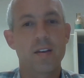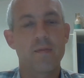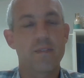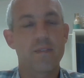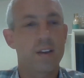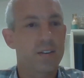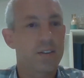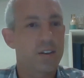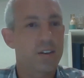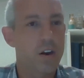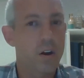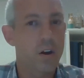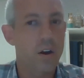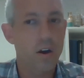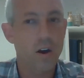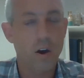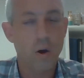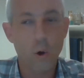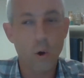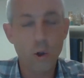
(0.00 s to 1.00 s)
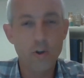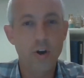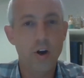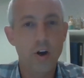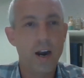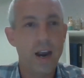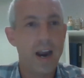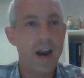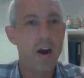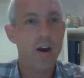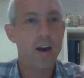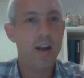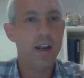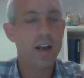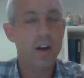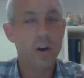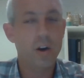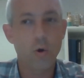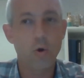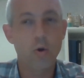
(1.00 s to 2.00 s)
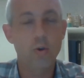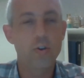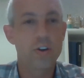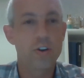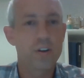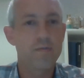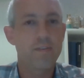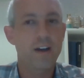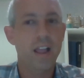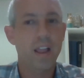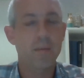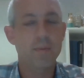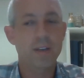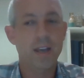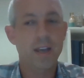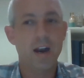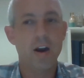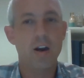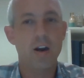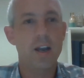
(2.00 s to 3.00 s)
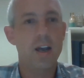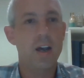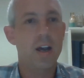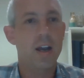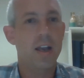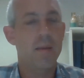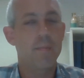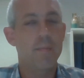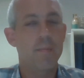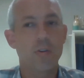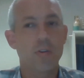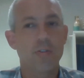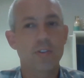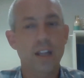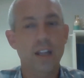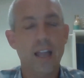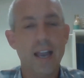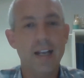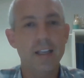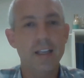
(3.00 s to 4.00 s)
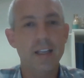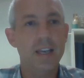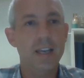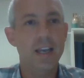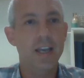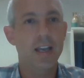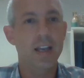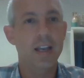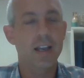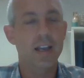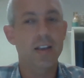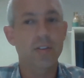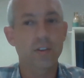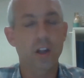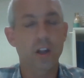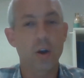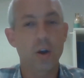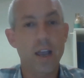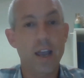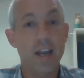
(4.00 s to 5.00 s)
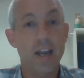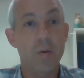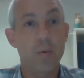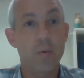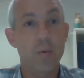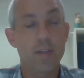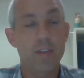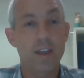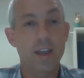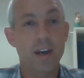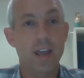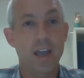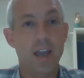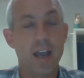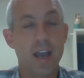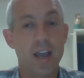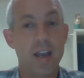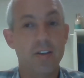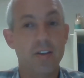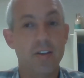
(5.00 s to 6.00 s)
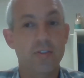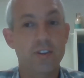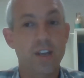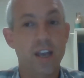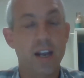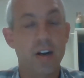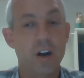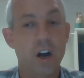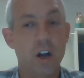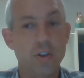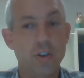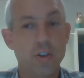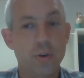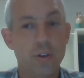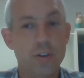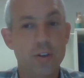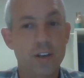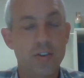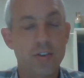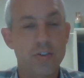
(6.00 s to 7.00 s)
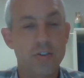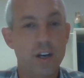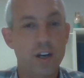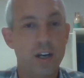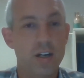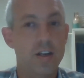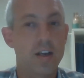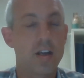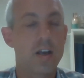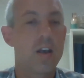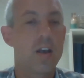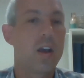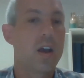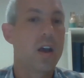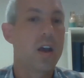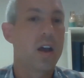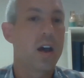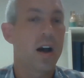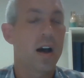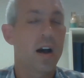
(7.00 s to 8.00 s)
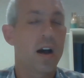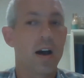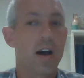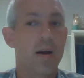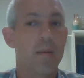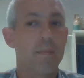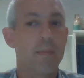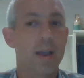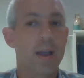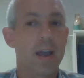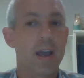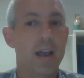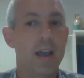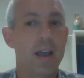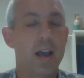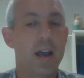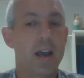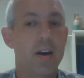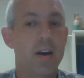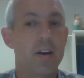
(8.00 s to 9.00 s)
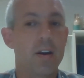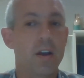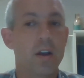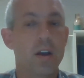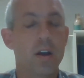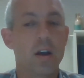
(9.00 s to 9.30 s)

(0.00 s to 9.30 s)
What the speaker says: it's an older area, an older developed area, it most likely is located within a state cultural district, and